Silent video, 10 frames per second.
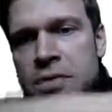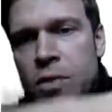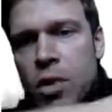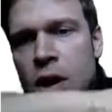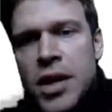
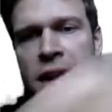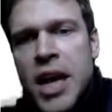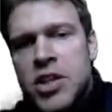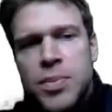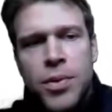is for
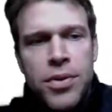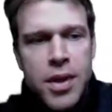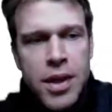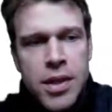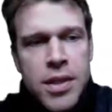uncountable
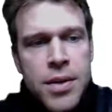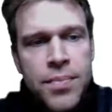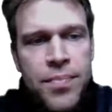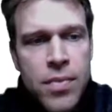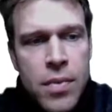things.
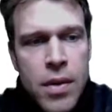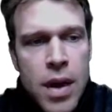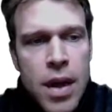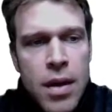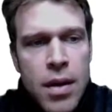
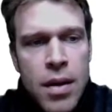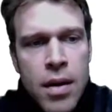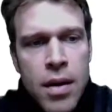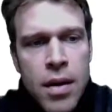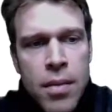Okay,
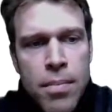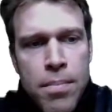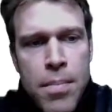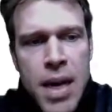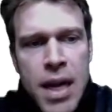
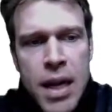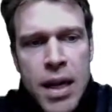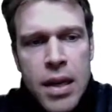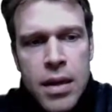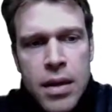
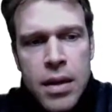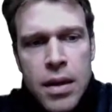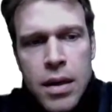many,